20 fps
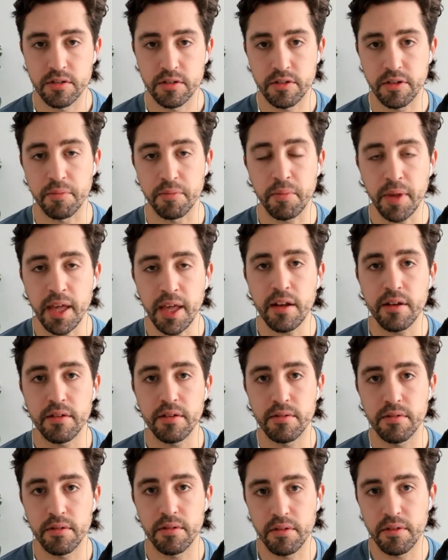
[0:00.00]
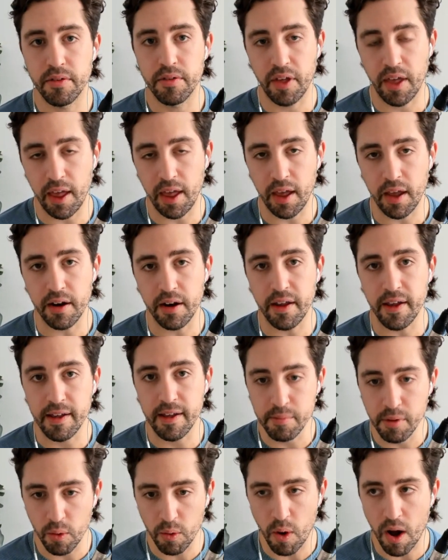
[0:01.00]
to meet the Heat
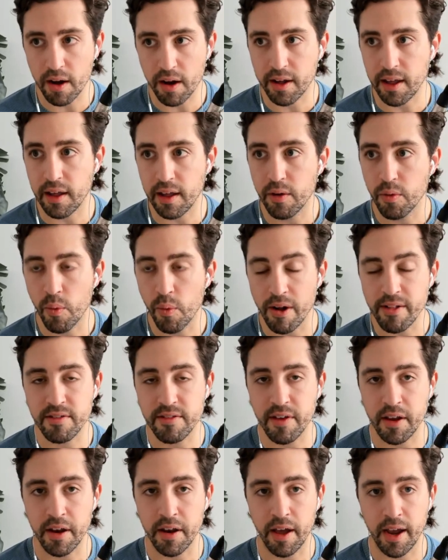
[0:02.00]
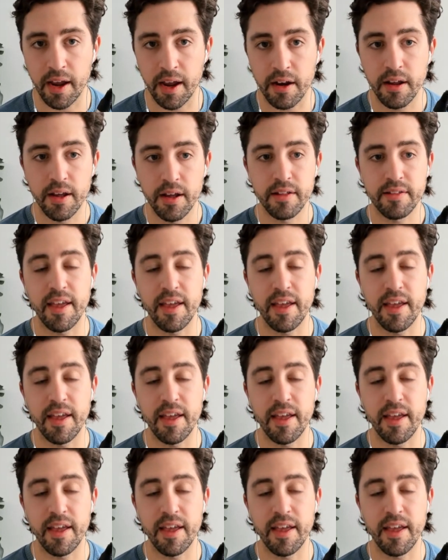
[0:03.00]
in Milwaukee Wednesday night,